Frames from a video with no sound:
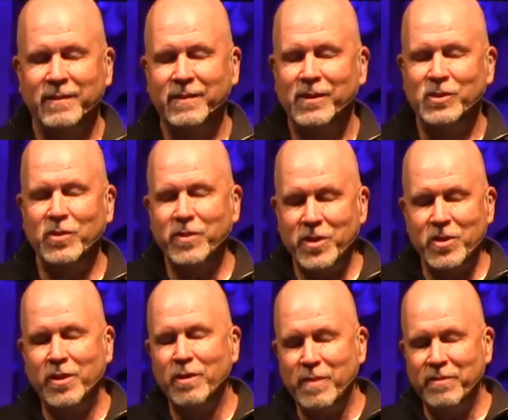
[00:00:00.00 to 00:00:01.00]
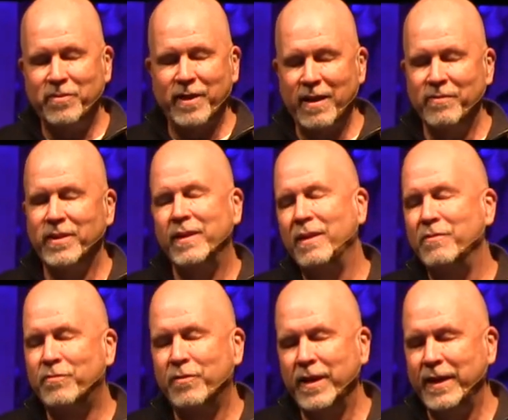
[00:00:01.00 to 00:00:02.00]
so that you could be forgiven and
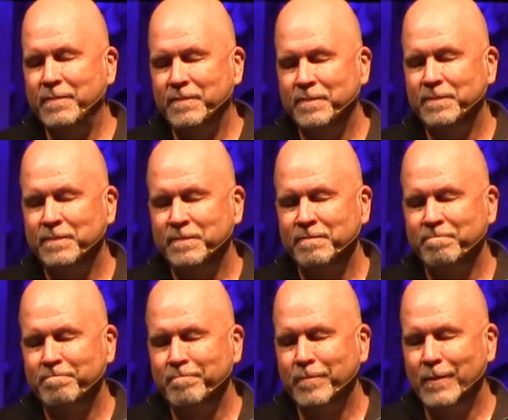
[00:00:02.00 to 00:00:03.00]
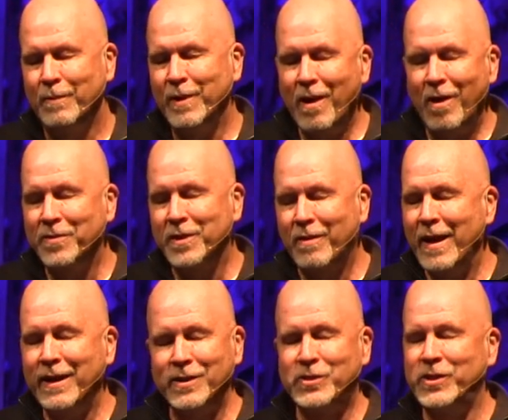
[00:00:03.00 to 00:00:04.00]
free. We call it the
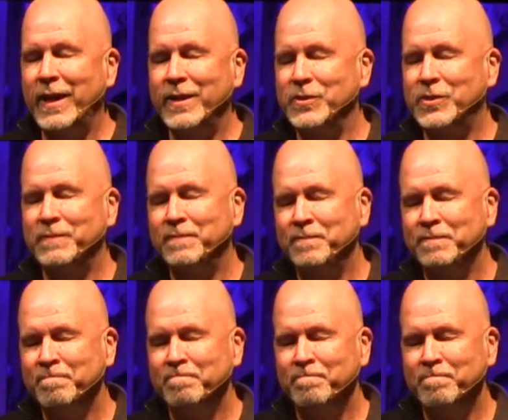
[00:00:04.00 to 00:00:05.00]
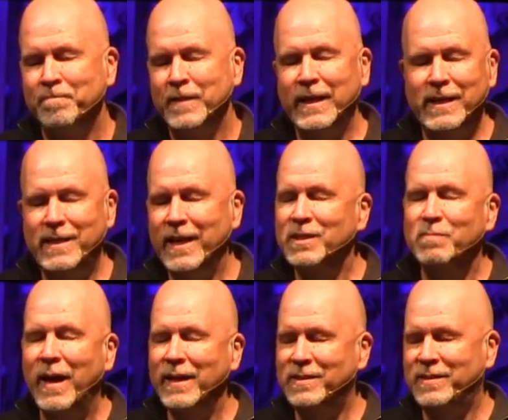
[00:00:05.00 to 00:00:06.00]
great exchange that he takes
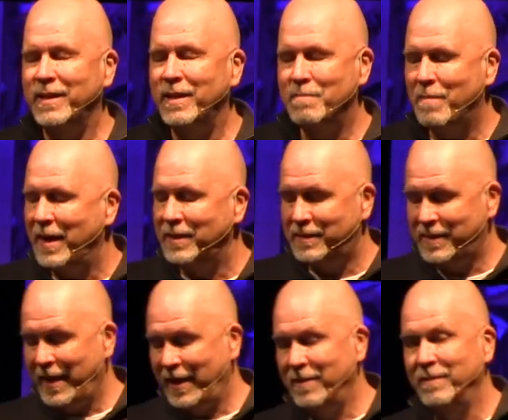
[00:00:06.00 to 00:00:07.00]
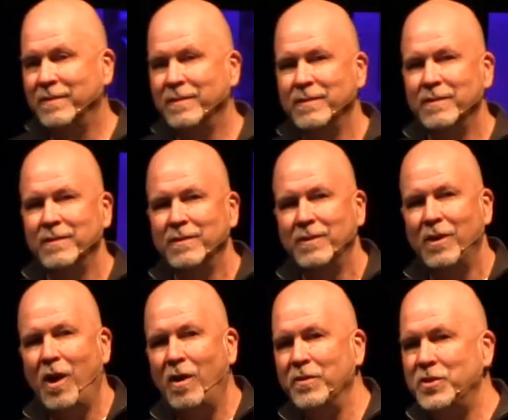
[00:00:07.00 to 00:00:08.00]
my sin, my stain,
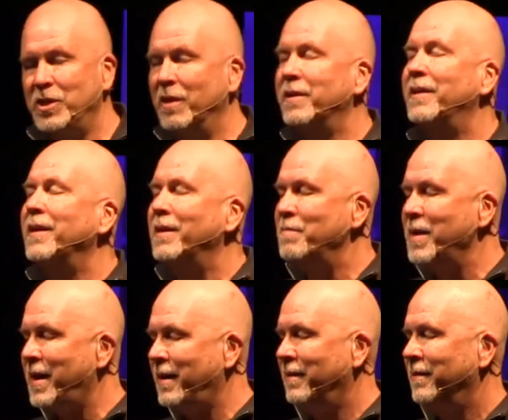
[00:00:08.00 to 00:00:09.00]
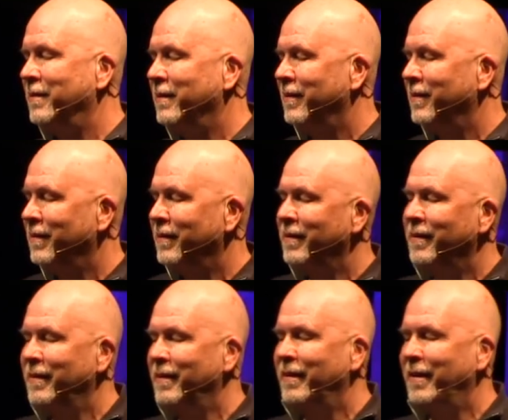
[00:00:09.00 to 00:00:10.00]
all the junk in me,
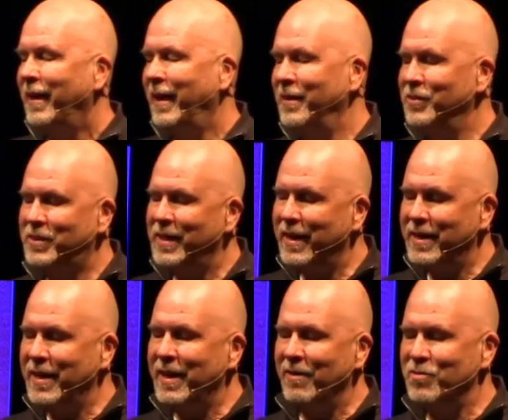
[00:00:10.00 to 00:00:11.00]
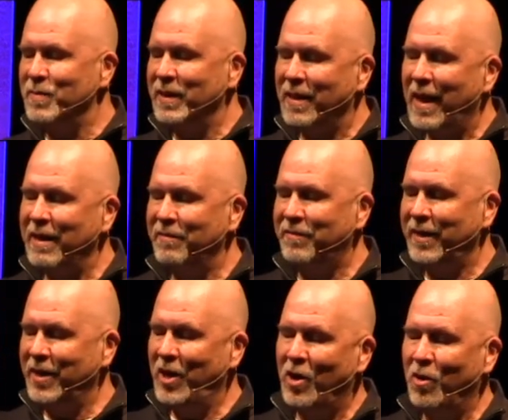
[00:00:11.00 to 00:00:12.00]
and instead he gives me life
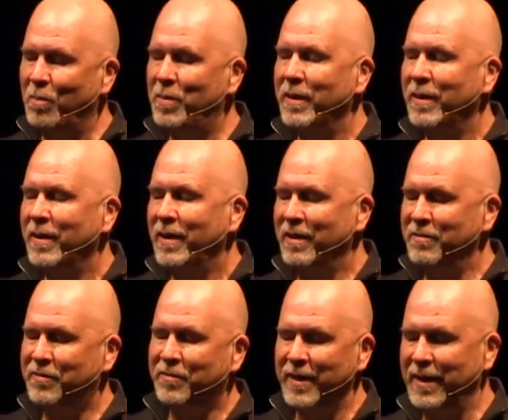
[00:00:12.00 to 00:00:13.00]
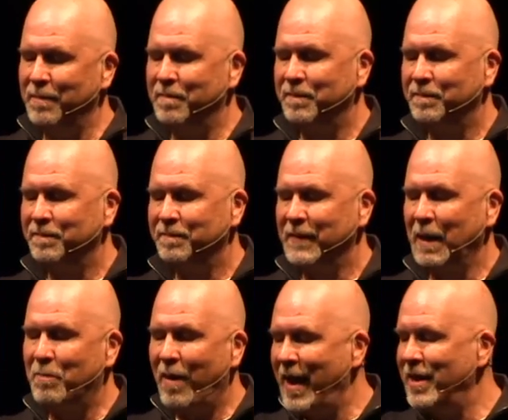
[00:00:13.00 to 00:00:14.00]
and hope and freedom, a
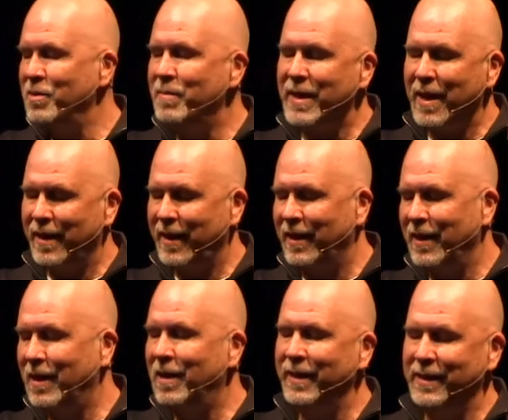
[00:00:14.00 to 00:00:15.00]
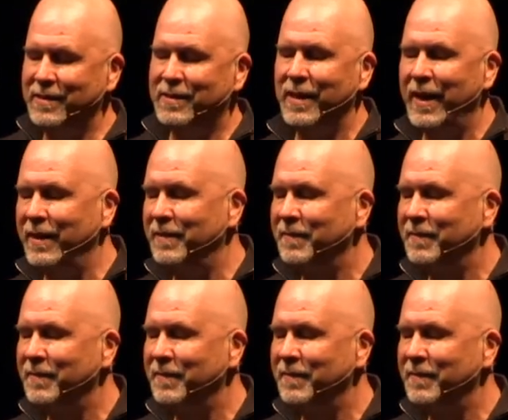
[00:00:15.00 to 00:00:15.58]
brand new beginning, a clean slate.